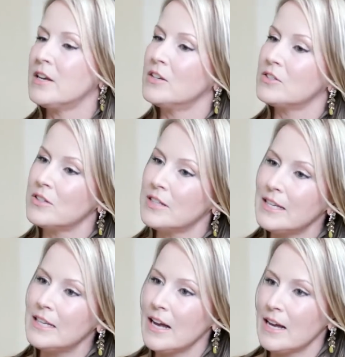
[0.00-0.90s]
So
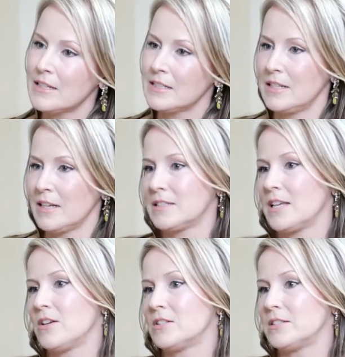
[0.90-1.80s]
the EX in
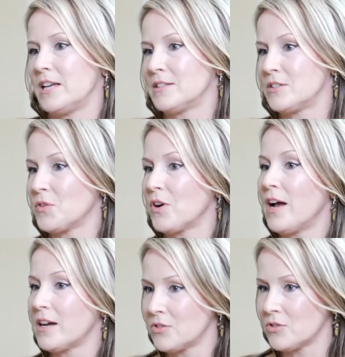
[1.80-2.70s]
Excel stands for
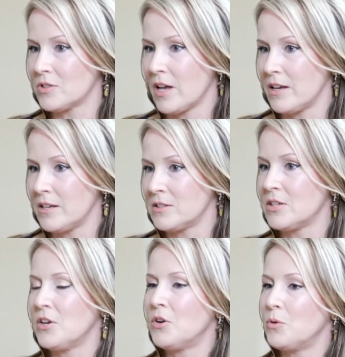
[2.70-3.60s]
exercise,
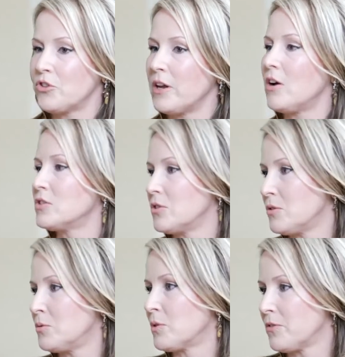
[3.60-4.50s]
which I
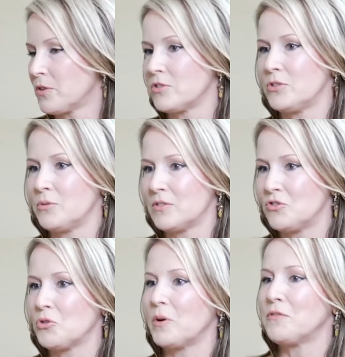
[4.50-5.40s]
also refer to as
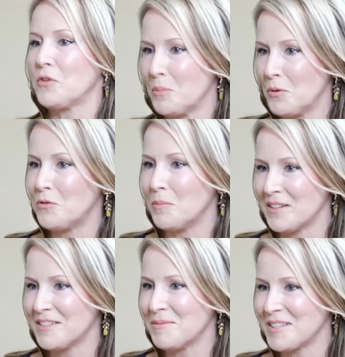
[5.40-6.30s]
joyful
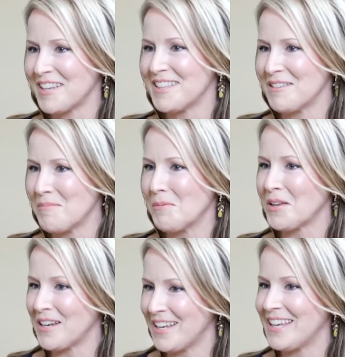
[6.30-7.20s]
movement, because I think people
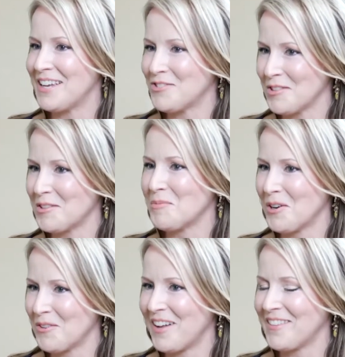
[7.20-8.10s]
can engage a little
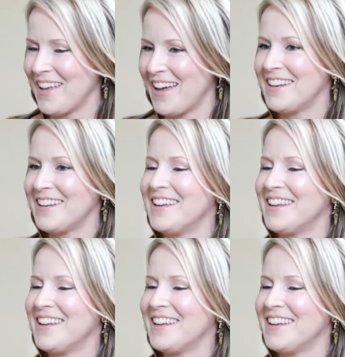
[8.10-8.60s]
more around that.